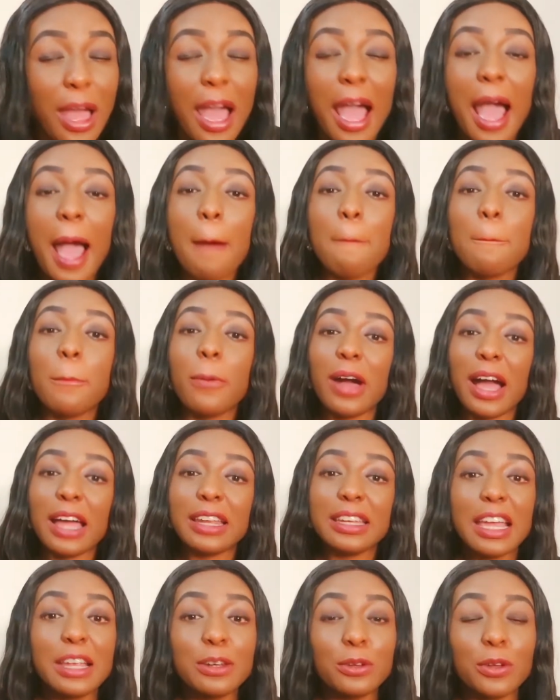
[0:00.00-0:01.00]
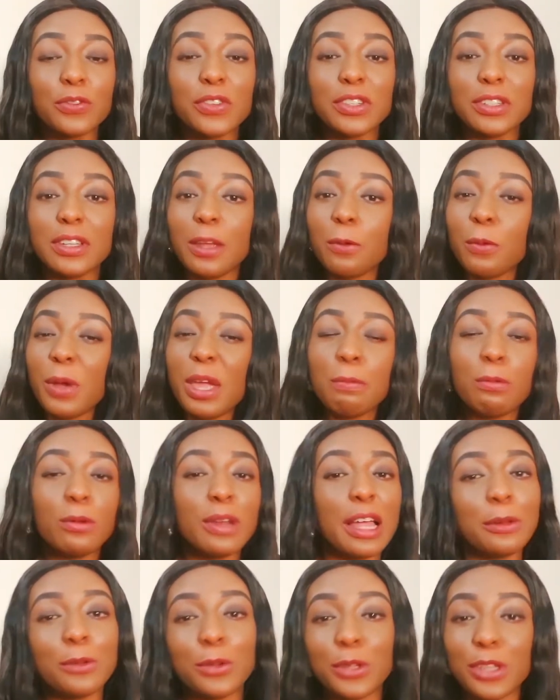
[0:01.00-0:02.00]
But at the end of the day, when people are
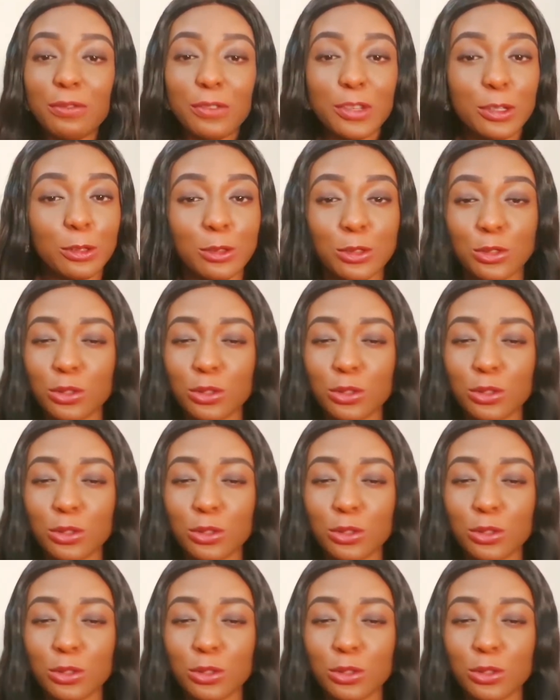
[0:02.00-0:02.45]
not giving us jobs,